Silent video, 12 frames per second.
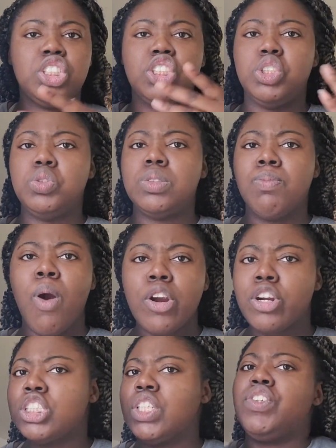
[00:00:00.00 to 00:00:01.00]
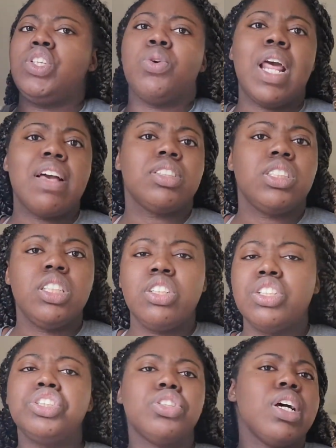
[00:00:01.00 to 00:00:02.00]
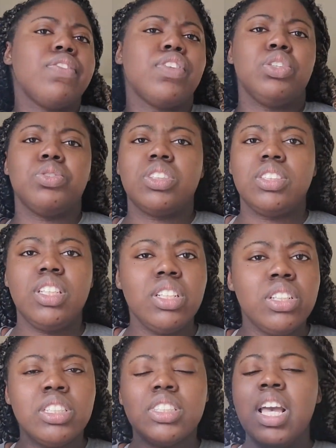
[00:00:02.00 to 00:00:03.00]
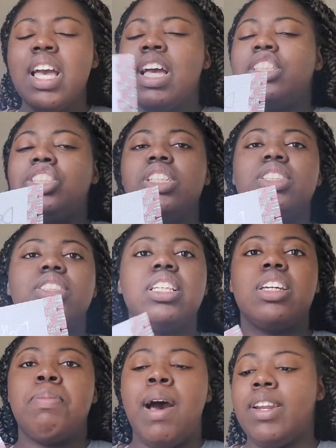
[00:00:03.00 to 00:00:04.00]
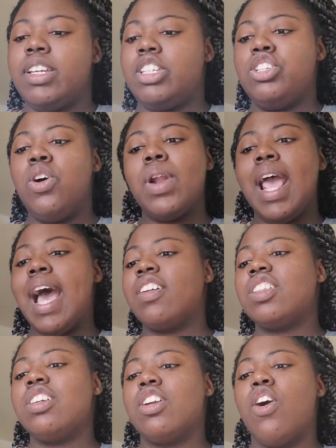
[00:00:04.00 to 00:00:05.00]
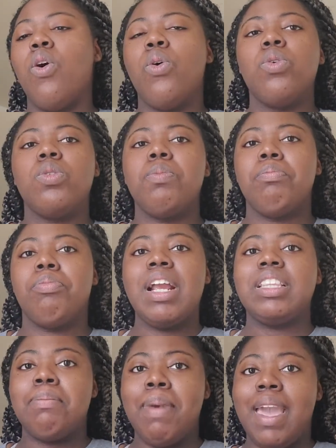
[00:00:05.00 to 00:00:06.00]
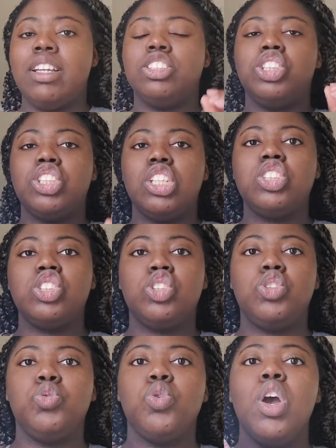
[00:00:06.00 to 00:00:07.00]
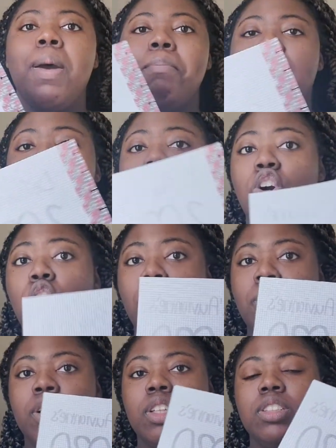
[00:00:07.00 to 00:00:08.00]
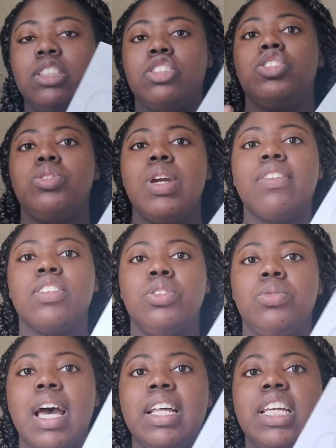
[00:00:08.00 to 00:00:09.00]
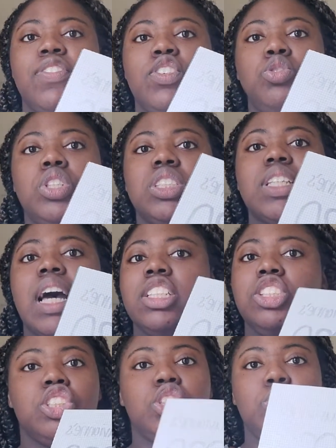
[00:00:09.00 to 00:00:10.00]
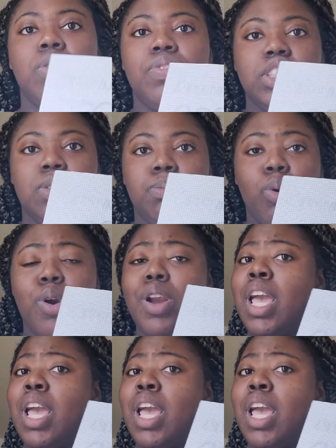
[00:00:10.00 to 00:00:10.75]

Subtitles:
Just use markers. If you don't have stickers, you don't have to use stickers. Just think about it. You don't have to go break the bank just to make a goal book. Neither do you have to do that if you decide to just do a vision board.